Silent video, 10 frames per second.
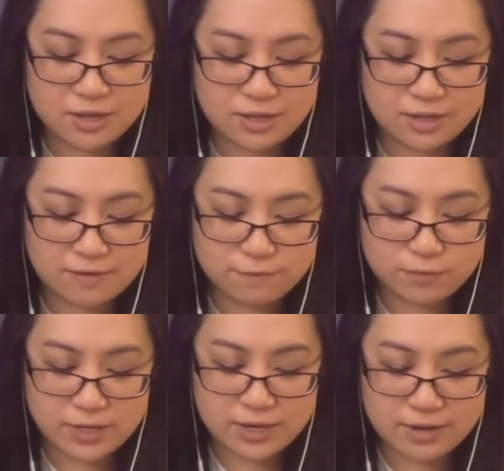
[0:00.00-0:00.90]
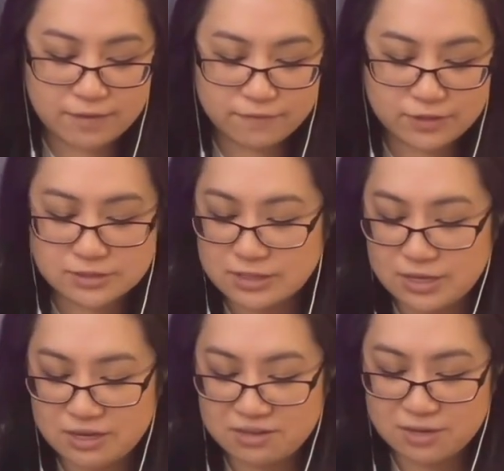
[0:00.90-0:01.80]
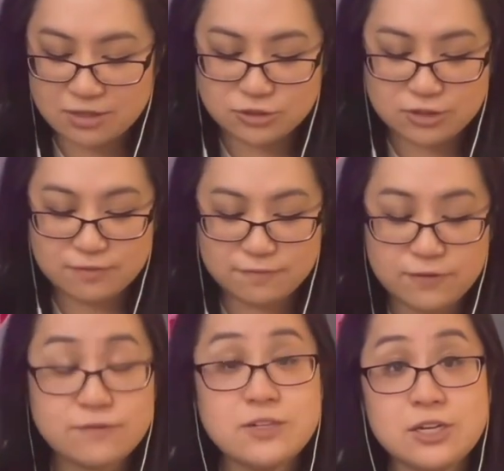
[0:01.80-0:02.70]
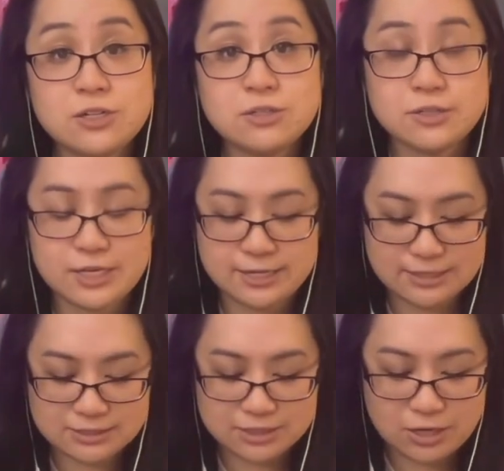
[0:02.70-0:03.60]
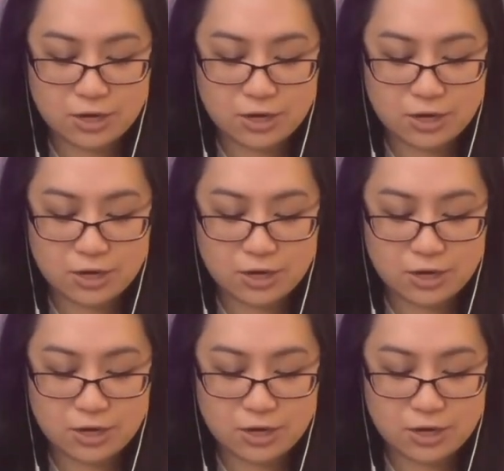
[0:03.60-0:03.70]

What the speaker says: if we have, let's say, 150 degrees,